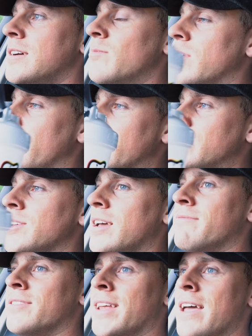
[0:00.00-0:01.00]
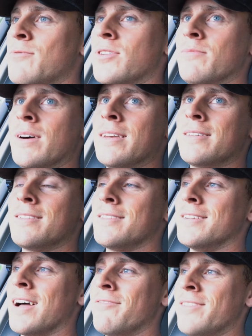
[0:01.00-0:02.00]
but I'm excited for day one,
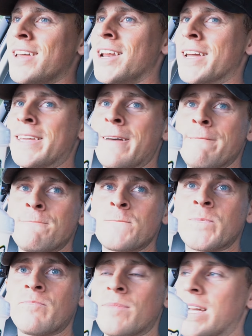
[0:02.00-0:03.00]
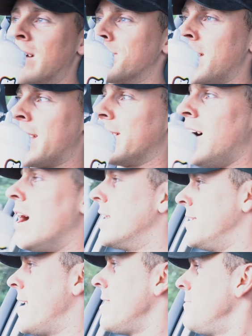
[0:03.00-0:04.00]
man. I feel like I've taken a
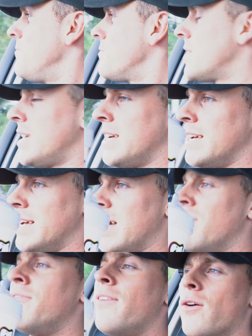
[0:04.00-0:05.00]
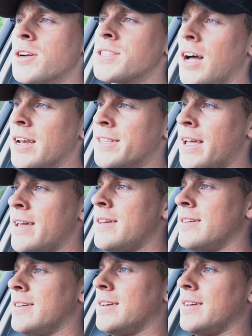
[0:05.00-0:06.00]
holiday, a forced holiday.
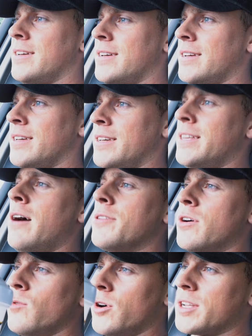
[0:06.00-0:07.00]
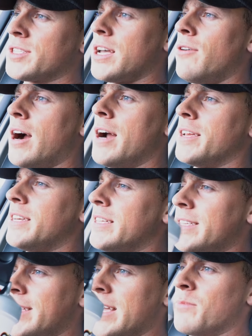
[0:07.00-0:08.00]
You know, when you're working so hard, you
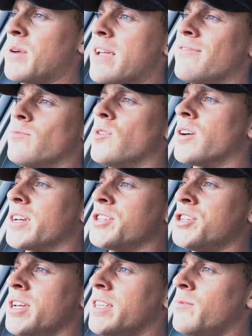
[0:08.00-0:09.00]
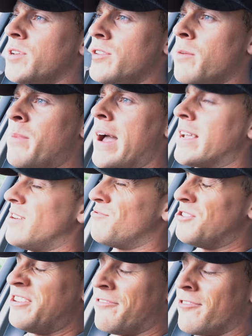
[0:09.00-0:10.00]
need to take a break from work and shit, and then when you go back, you're
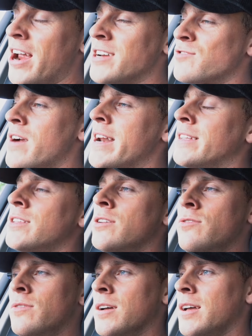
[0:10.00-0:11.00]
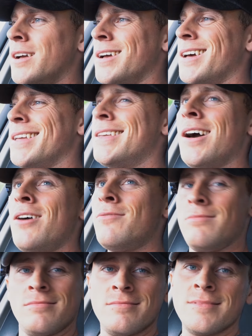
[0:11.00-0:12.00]
refreshed, ready to
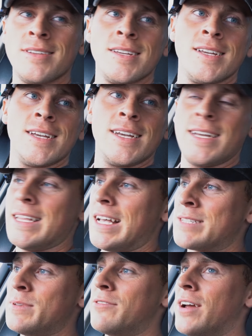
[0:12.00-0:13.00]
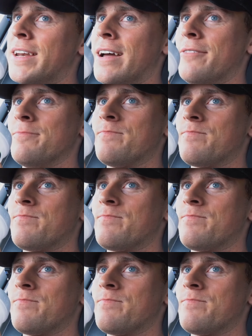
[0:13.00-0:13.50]
go. That's me right now.